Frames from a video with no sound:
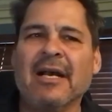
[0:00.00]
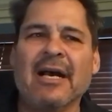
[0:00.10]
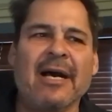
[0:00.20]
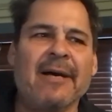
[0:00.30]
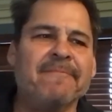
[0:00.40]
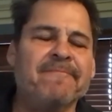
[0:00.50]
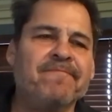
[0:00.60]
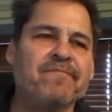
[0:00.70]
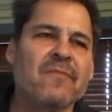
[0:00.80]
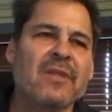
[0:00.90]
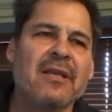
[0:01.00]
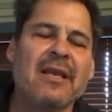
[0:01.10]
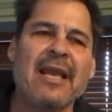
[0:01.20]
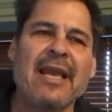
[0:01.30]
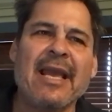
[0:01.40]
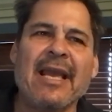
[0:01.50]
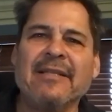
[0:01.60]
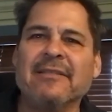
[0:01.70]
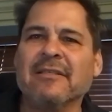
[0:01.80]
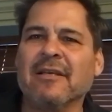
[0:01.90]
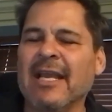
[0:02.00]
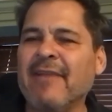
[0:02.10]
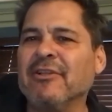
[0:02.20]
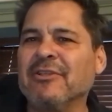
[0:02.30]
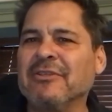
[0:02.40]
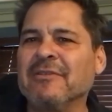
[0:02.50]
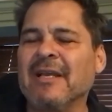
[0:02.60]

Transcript: And I even